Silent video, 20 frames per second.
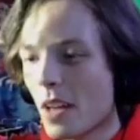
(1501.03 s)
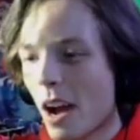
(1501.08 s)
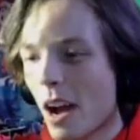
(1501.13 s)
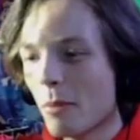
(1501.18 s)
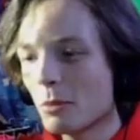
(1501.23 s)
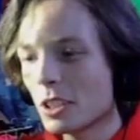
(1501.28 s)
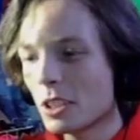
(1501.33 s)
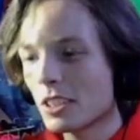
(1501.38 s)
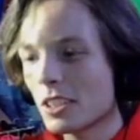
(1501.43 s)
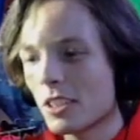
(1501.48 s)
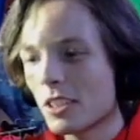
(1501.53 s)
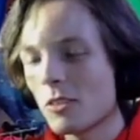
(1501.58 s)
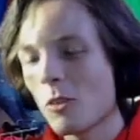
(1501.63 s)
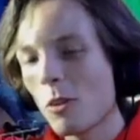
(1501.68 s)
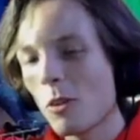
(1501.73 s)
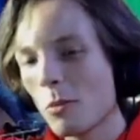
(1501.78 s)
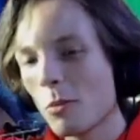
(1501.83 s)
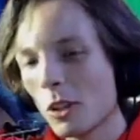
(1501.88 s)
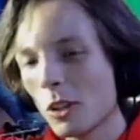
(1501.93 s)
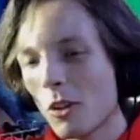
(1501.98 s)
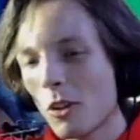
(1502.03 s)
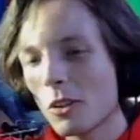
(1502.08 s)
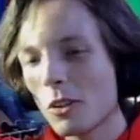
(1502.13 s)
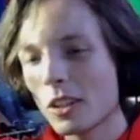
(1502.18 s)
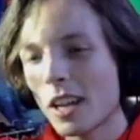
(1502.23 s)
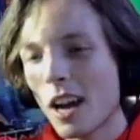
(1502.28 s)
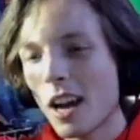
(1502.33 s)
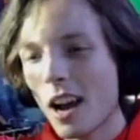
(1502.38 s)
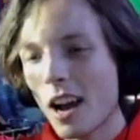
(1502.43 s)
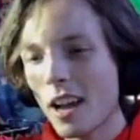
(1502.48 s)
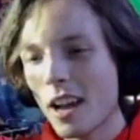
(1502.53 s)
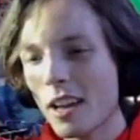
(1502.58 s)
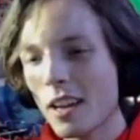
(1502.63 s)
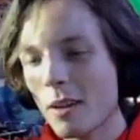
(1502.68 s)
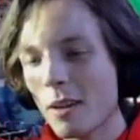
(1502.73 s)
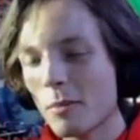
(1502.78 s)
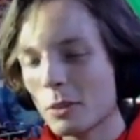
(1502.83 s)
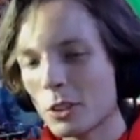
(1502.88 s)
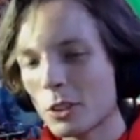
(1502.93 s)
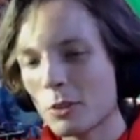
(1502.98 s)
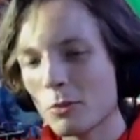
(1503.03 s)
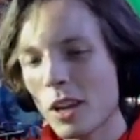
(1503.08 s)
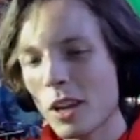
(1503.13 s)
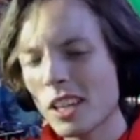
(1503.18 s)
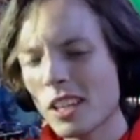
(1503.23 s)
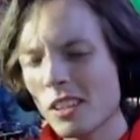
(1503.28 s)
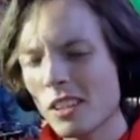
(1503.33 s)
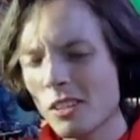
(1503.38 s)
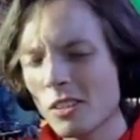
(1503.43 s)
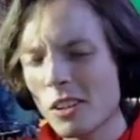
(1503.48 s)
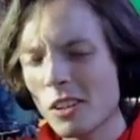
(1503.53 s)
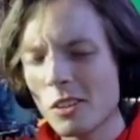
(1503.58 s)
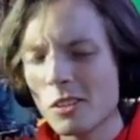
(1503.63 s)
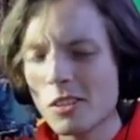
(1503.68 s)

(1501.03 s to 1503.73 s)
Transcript: I'm just a normal old guy. I'm just a regular little